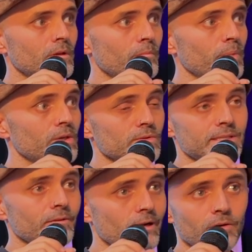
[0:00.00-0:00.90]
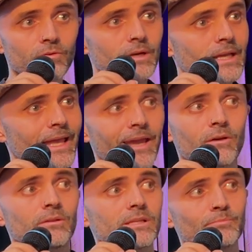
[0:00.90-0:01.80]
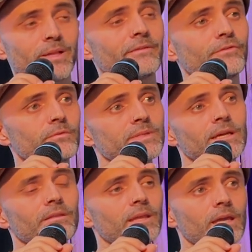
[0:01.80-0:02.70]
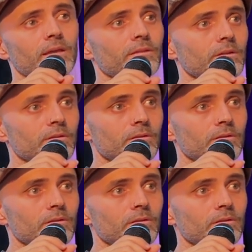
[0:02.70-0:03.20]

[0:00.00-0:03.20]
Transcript: Because there are already countless platforms out there that